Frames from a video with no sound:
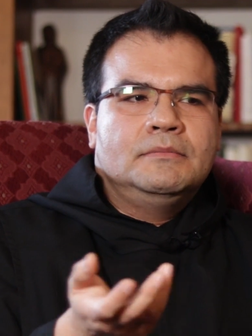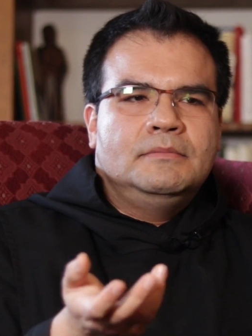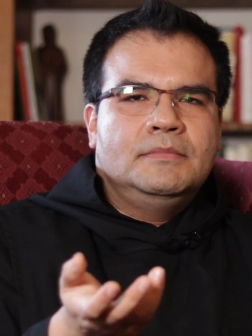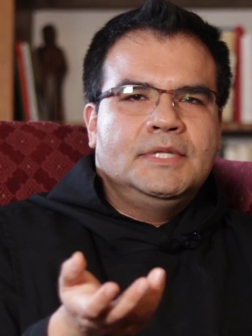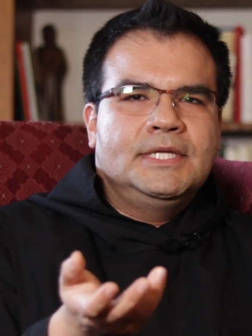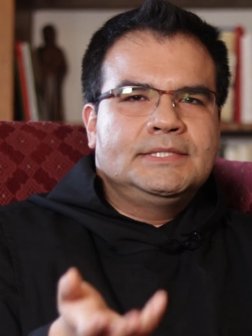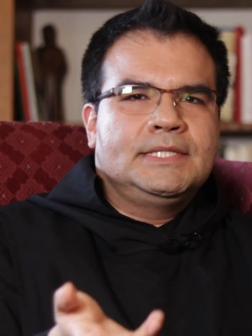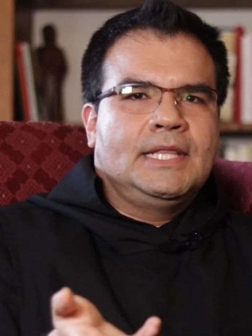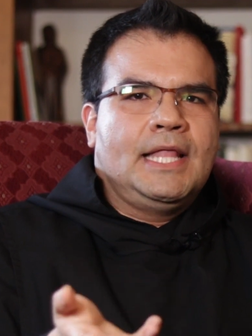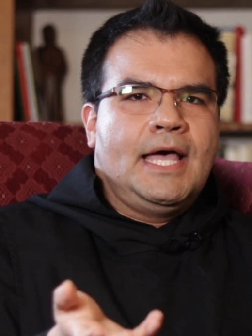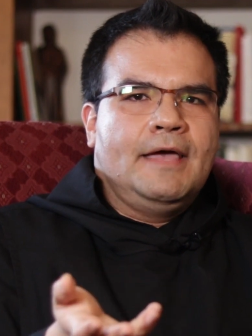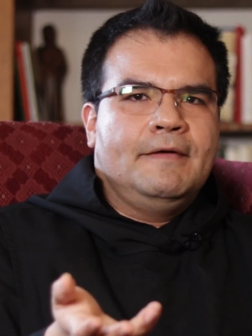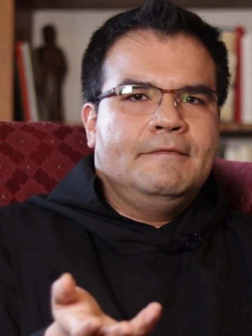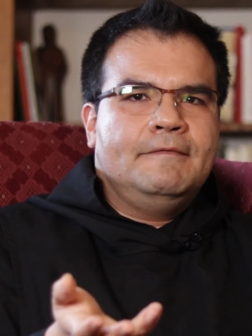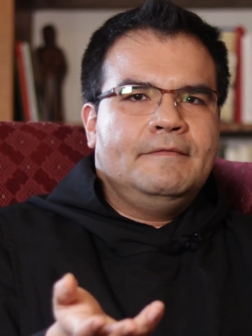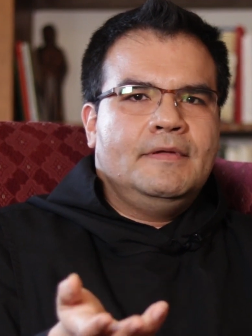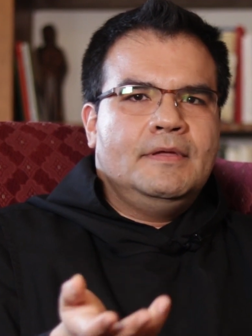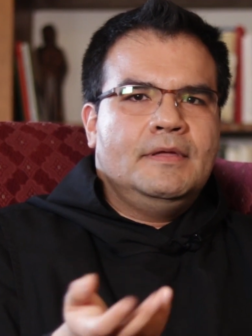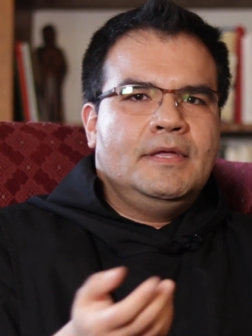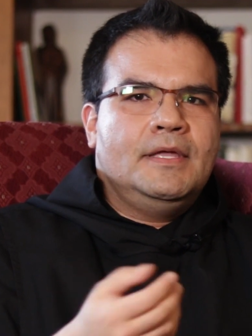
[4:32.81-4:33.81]
this
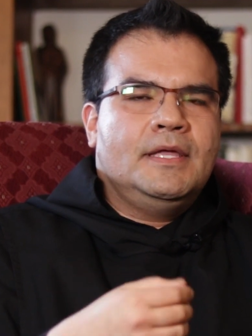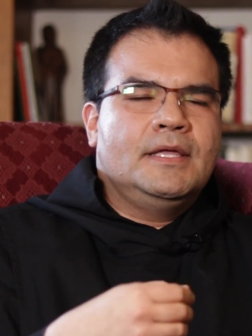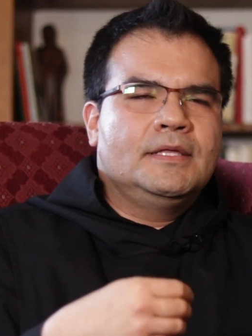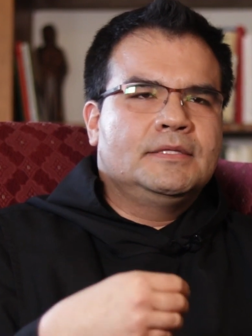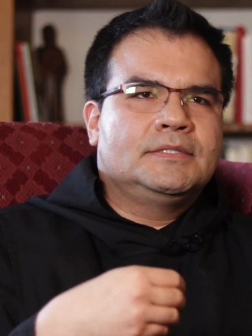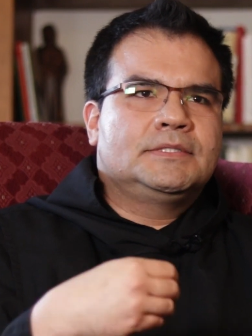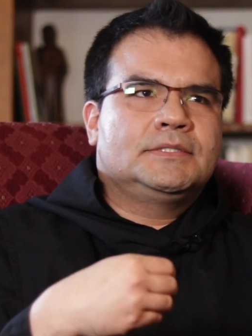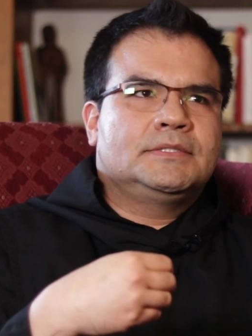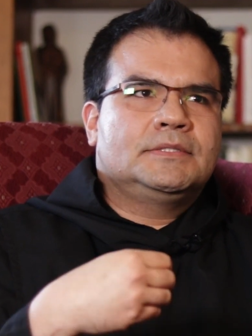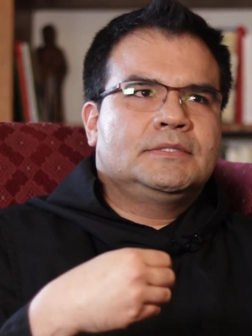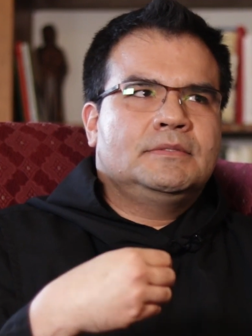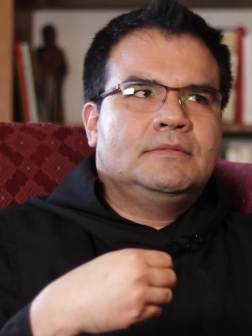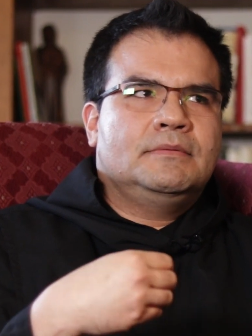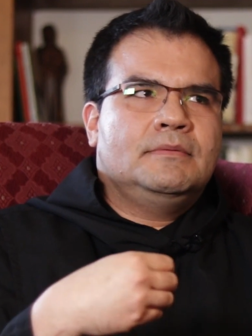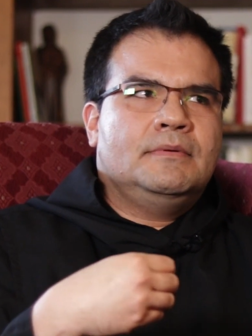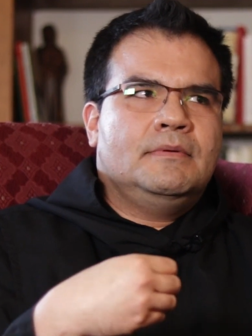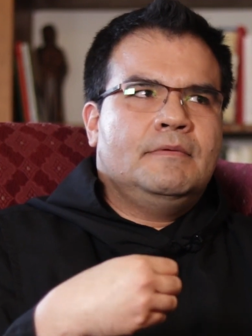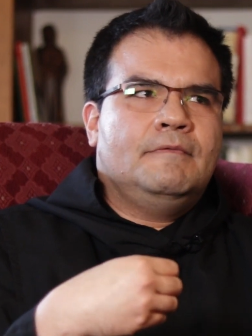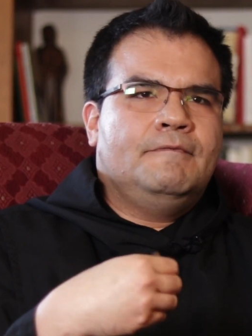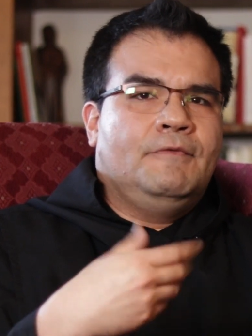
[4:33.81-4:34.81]
life. It's
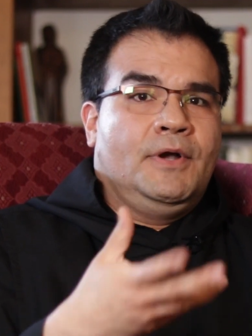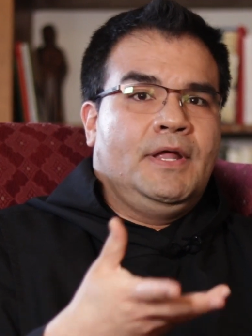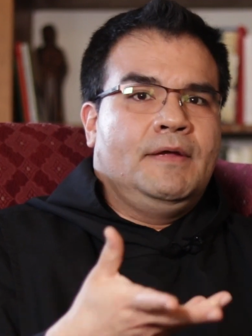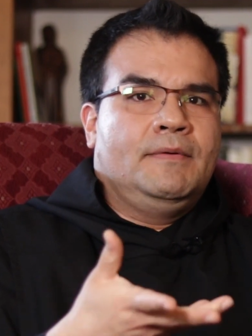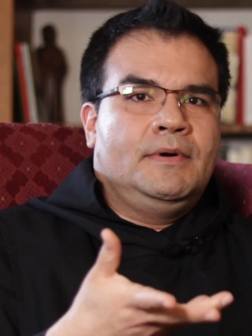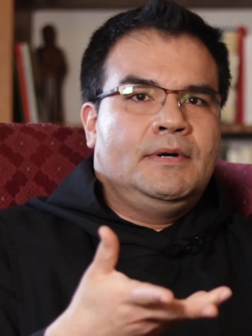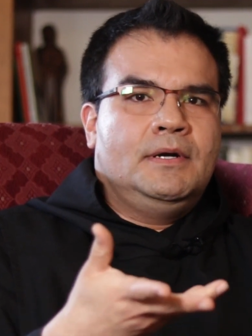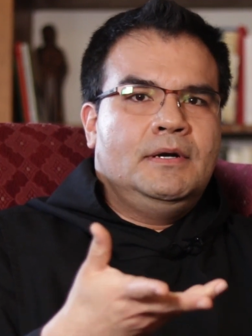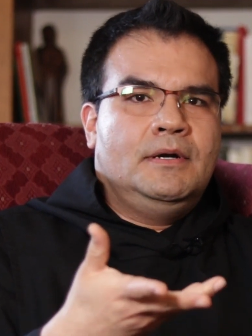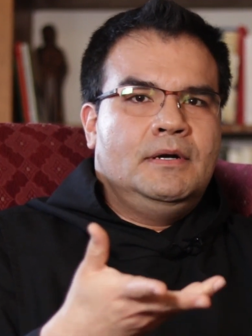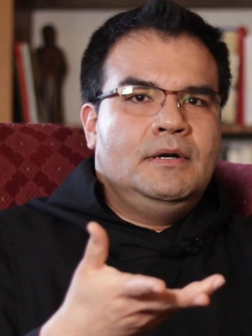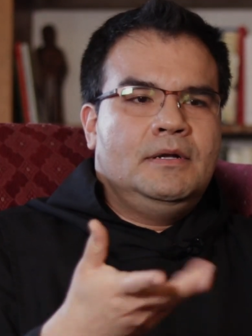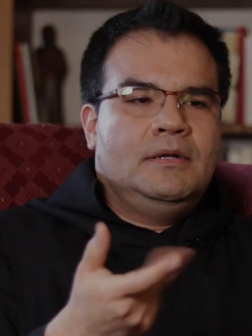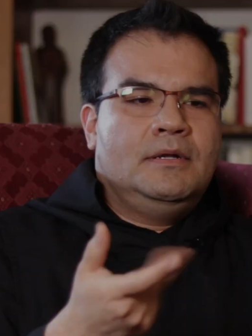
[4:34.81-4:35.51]
forever.